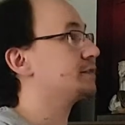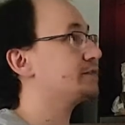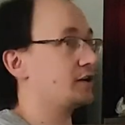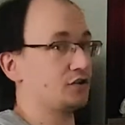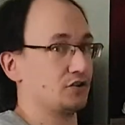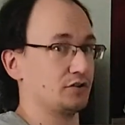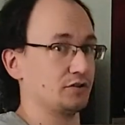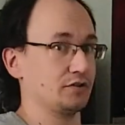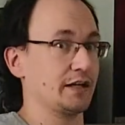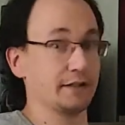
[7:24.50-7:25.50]

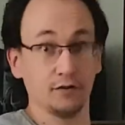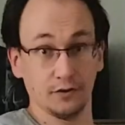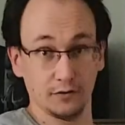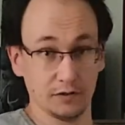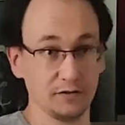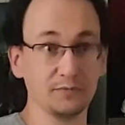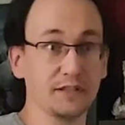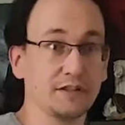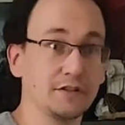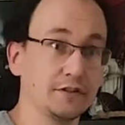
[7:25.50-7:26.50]
function at all, which